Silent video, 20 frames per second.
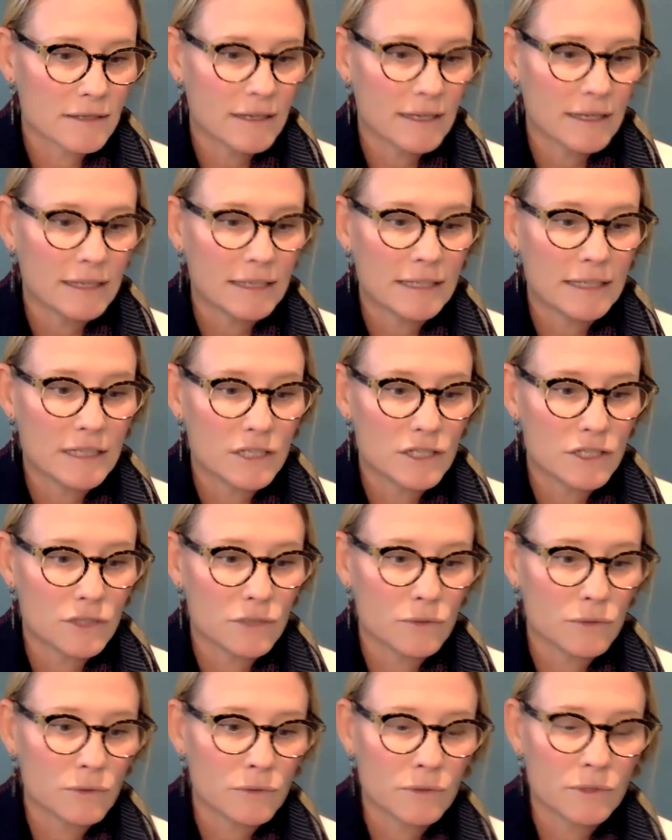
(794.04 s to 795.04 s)
I kid
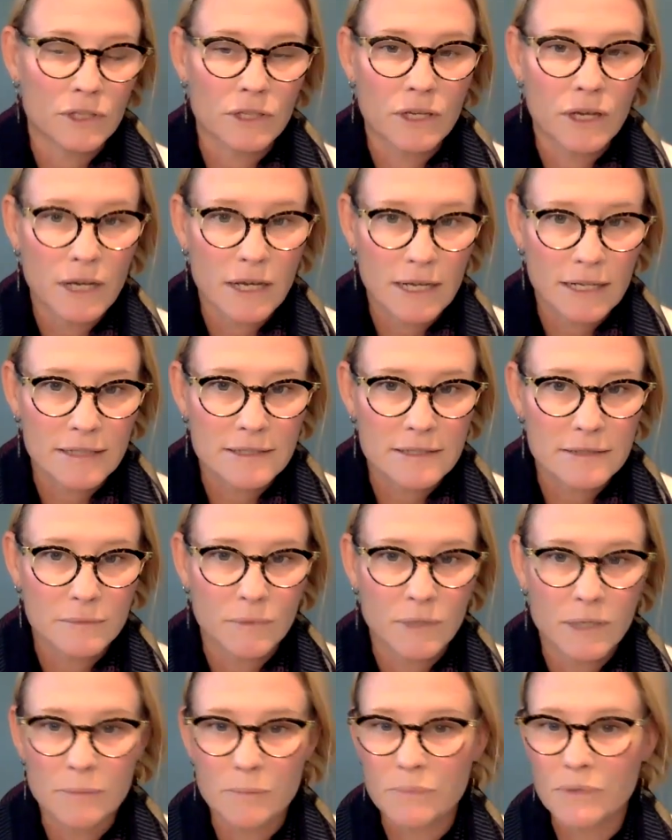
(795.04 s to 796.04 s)
you not,
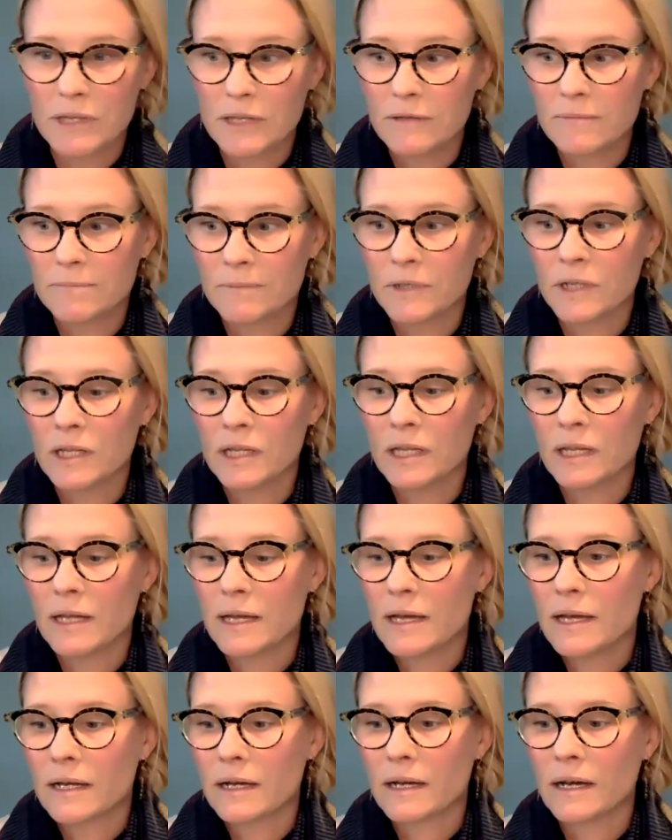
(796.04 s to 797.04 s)
when people
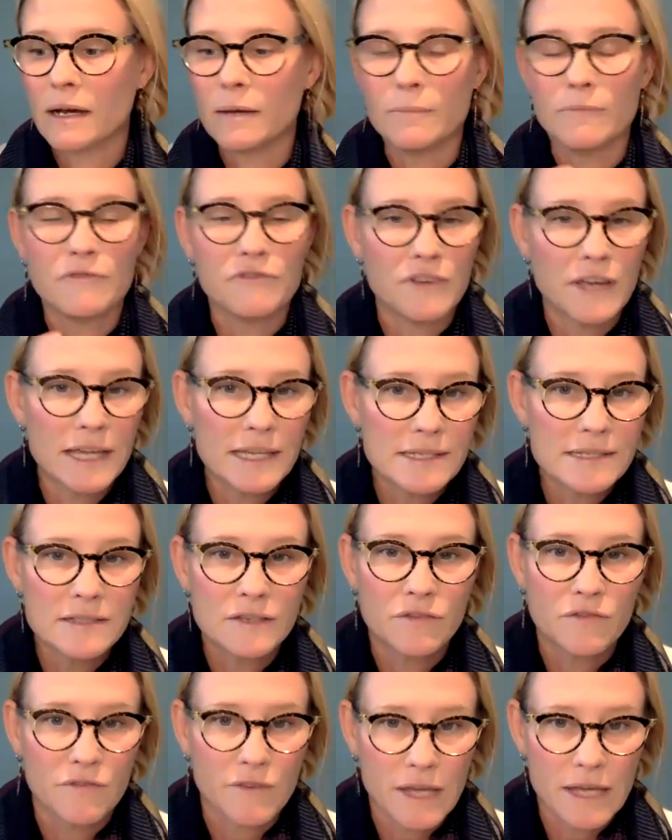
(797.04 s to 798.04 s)
come face
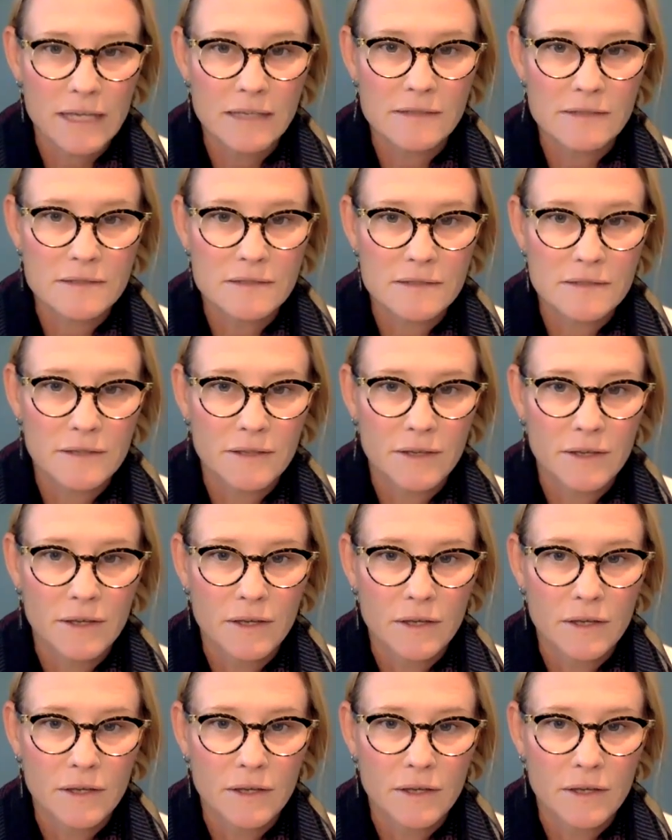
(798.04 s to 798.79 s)
to face